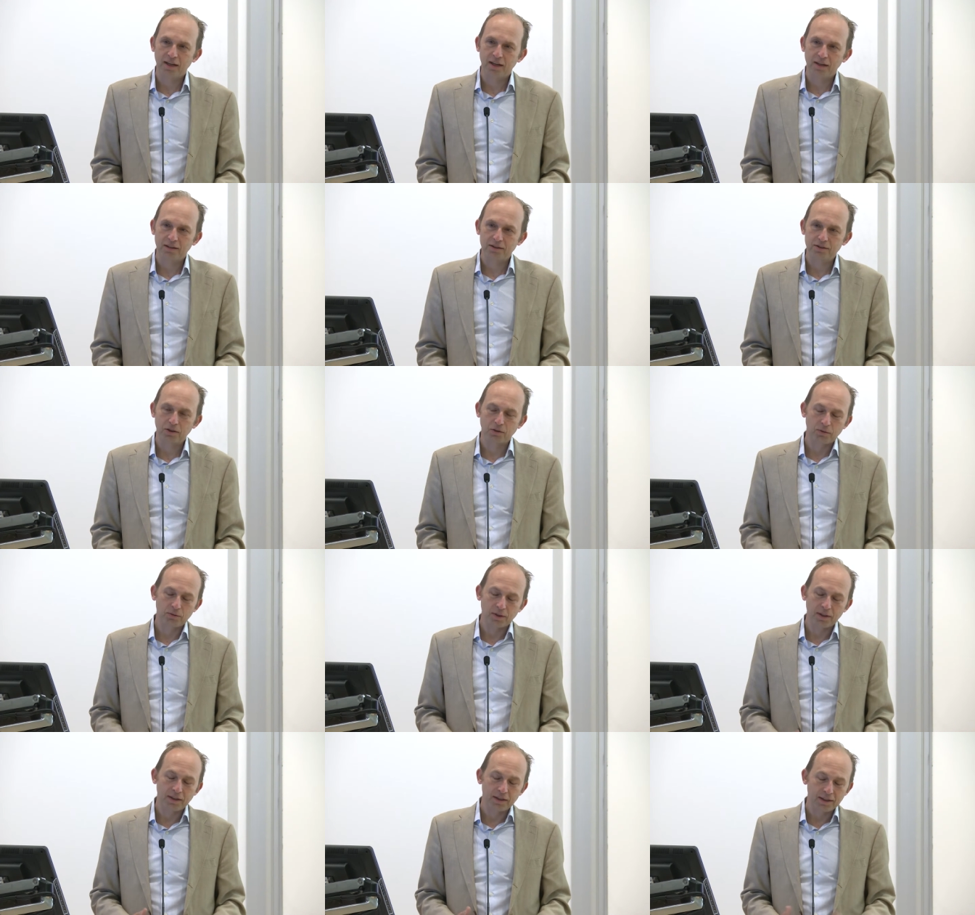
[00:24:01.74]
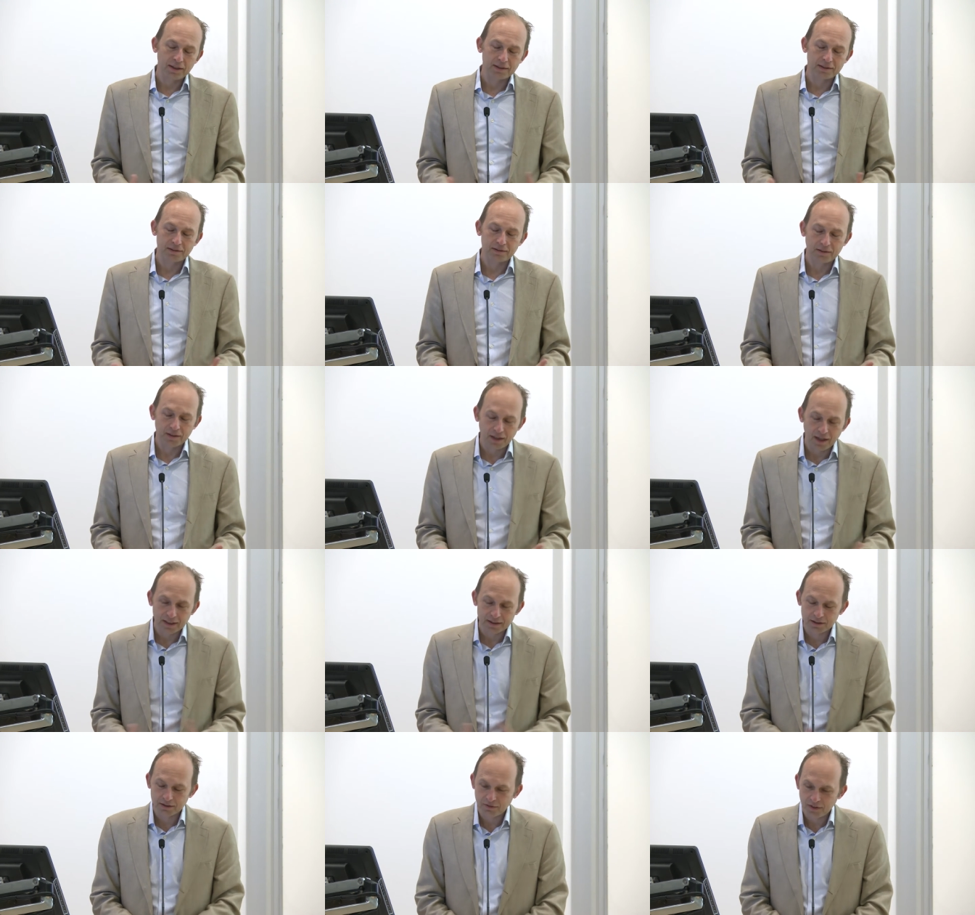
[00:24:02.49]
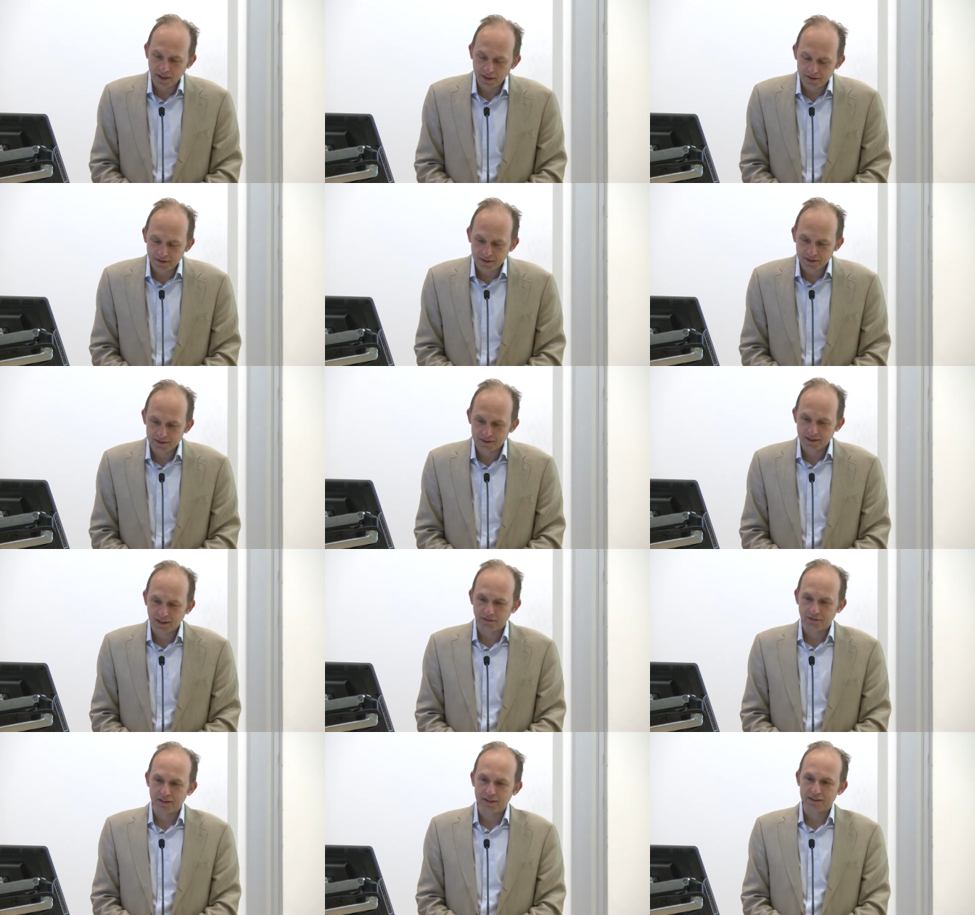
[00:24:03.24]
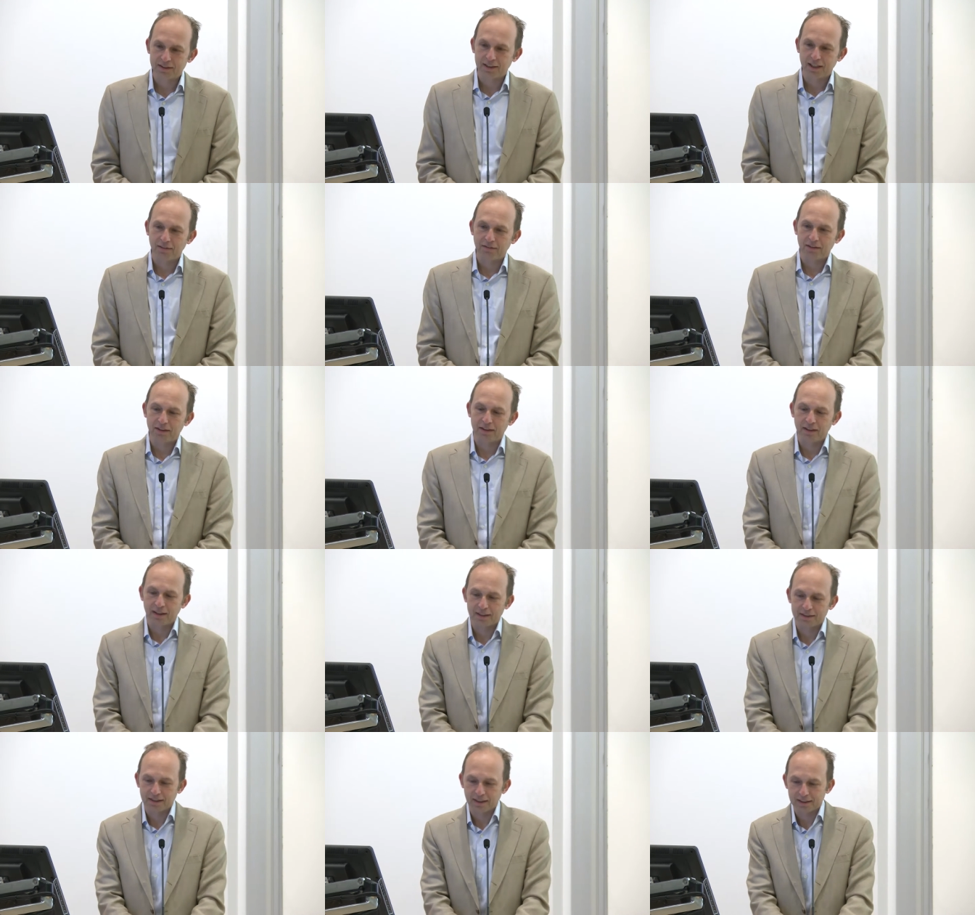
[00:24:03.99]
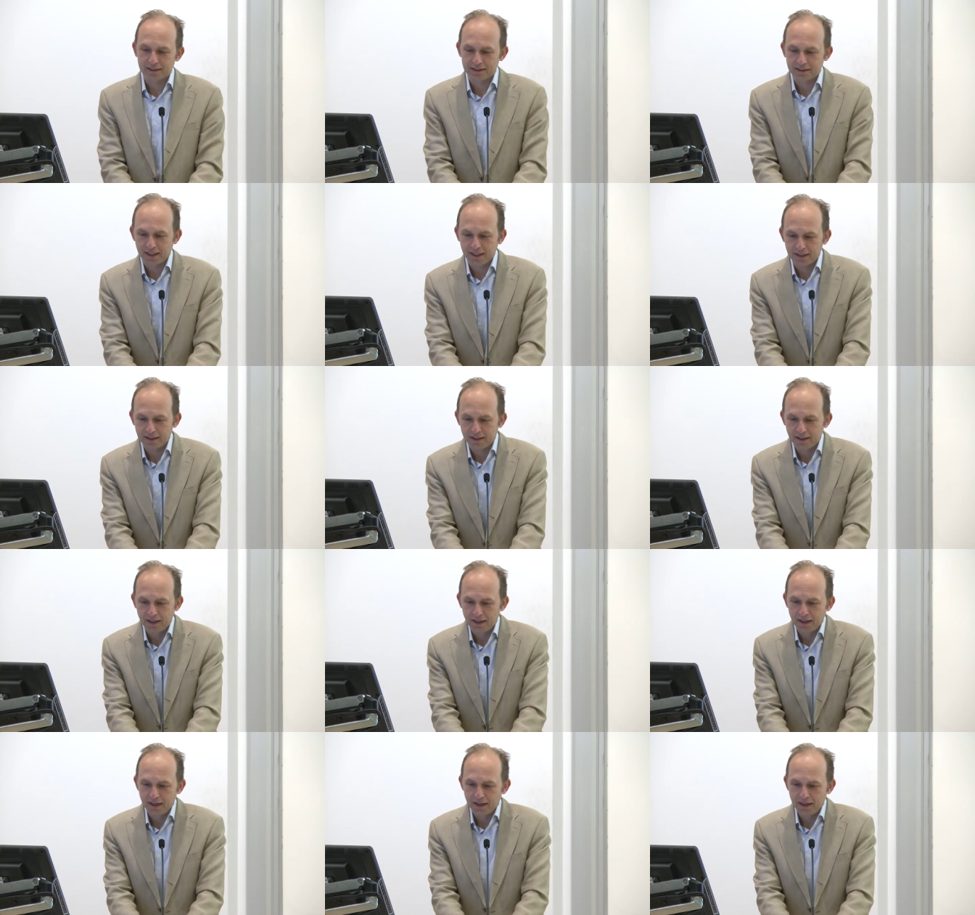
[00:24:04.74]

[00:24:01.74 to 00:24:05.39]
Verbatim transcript: Uh, so he's class of 1877, as I said.